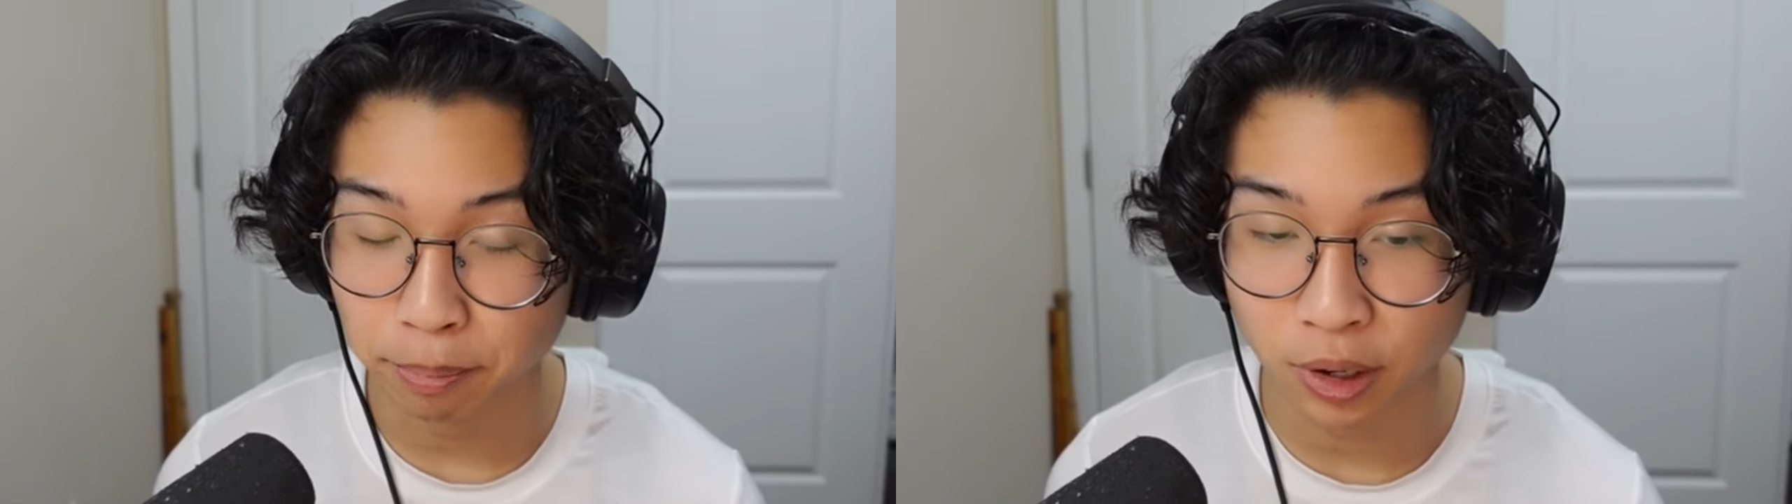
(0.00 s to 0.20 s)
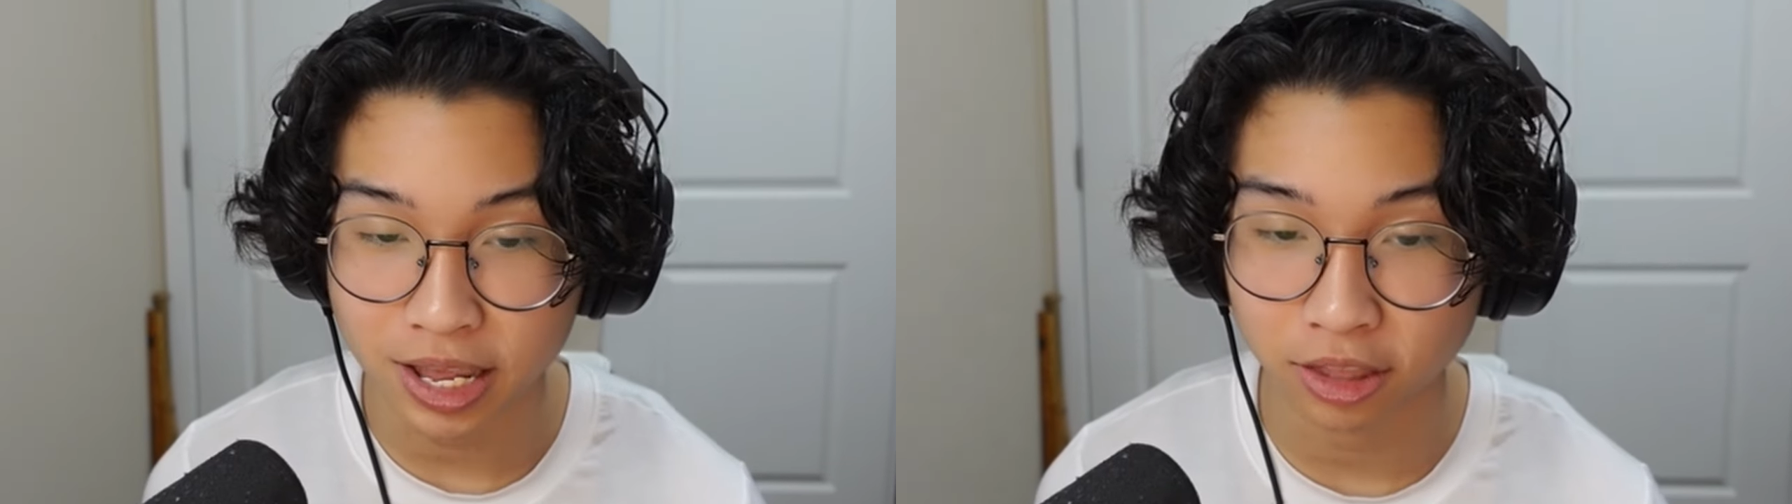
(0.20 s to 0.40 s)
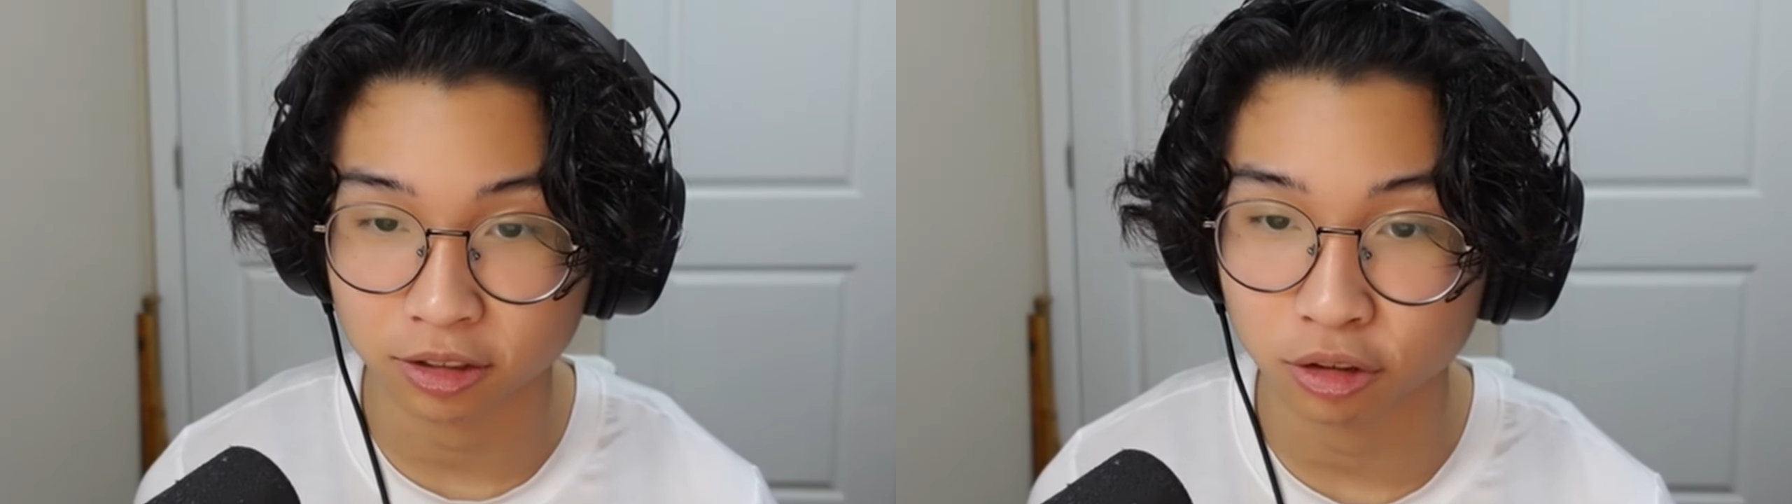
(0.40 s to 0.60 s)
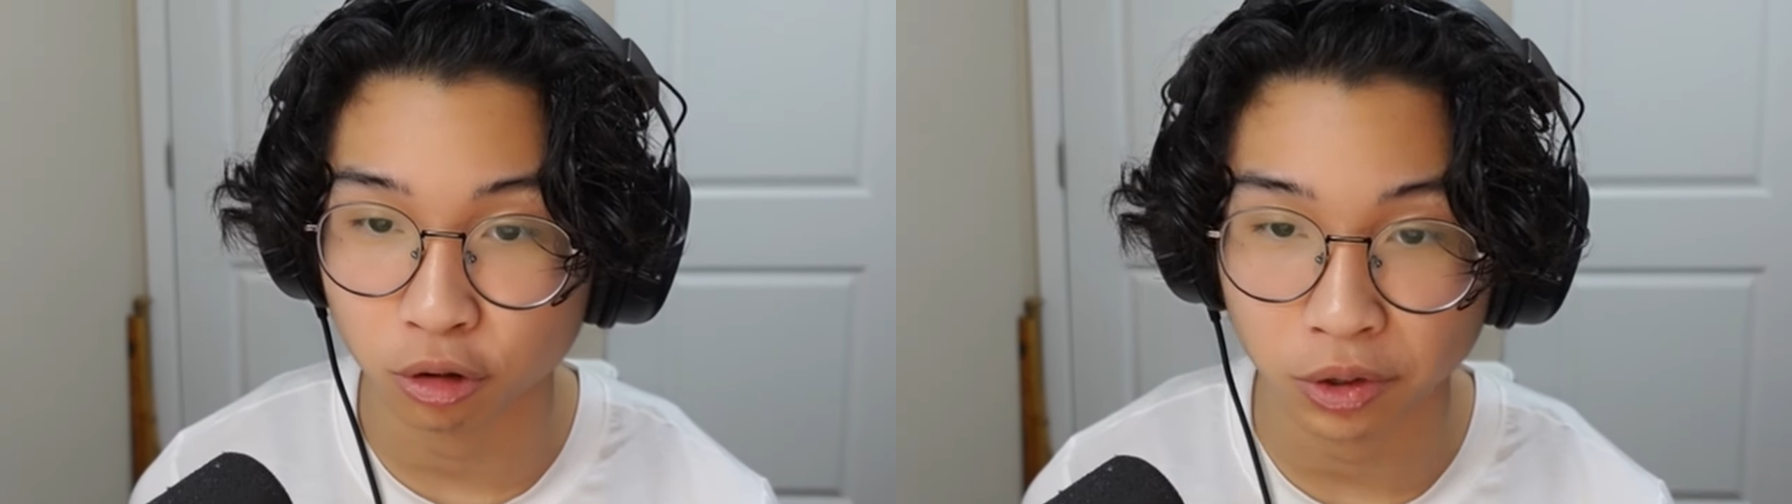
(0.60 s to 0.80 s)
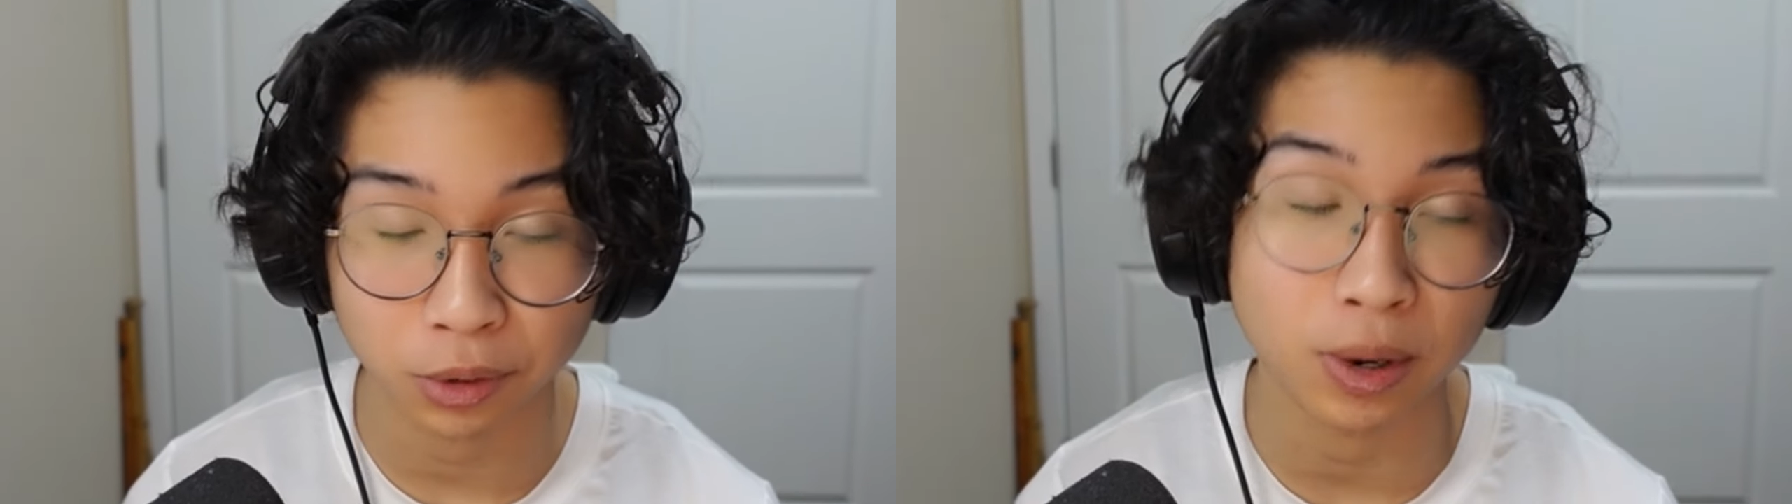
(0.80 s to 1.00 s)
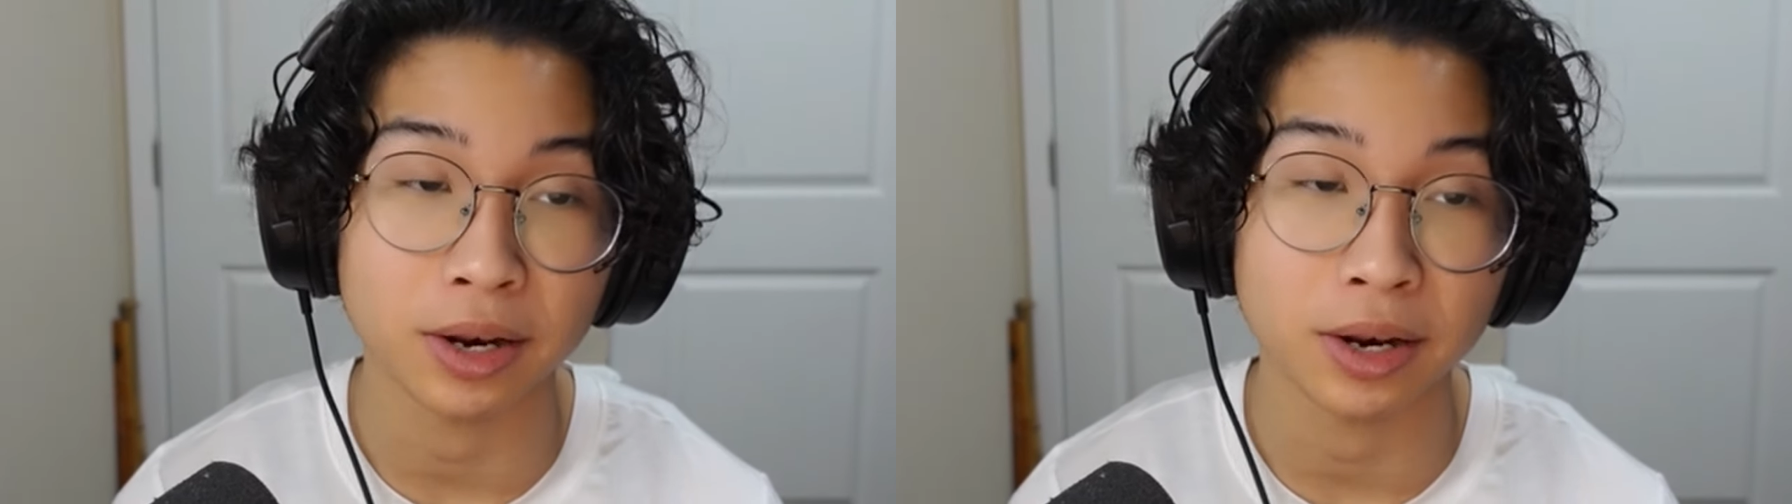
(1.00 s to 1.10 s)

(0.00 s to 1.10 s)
put in the story right